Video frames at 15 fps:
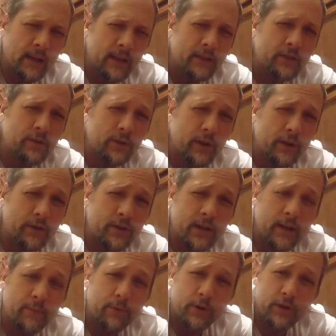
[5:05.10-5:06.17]
Let's do another
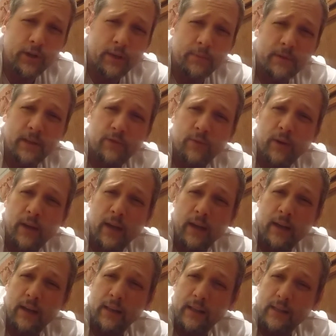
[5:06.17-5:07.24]
set of push-ups. See if we can't
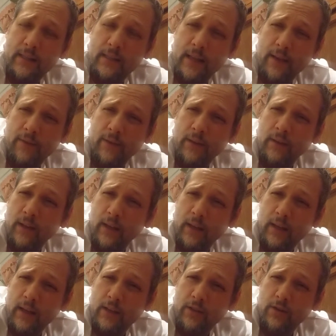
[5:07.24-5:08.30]
get at least seven
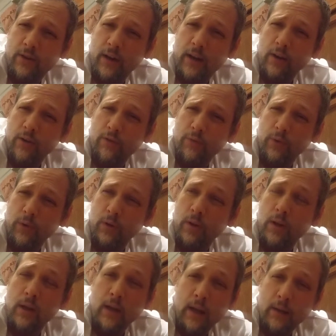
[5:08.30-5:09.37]
like yesterday, or if we'll
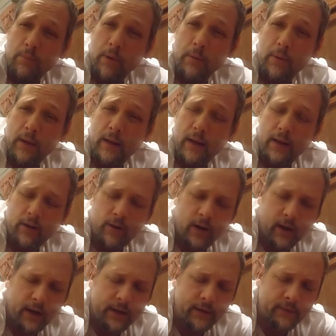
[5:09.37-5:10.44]
maybe hit eight or
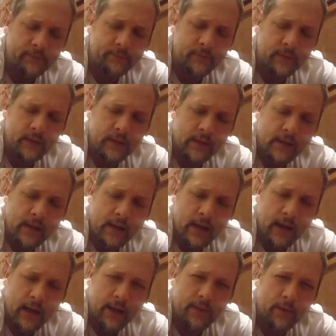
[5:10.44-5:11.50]
nine.
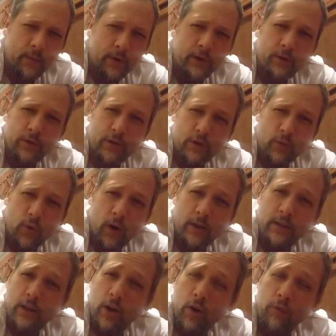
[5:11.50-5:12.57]
And then we're gonna do the
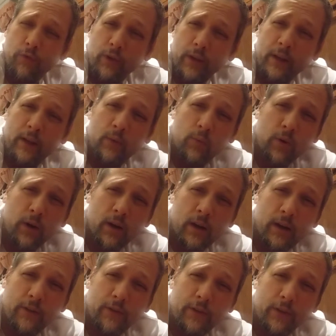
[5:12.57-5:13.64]
squats, and hopefully we're not
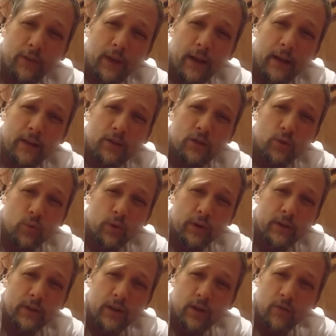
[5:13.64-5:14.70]
gonna feel that
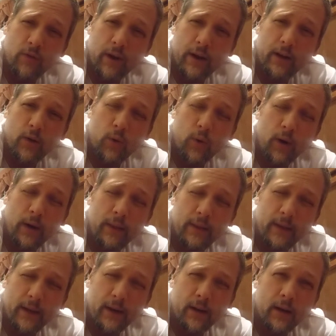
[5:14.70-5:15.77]
soreness in our right quad
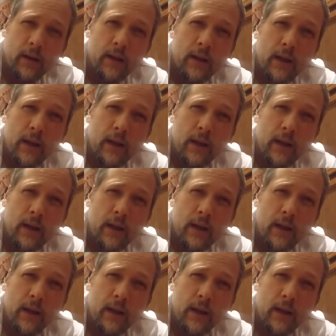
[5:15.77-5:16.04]
there.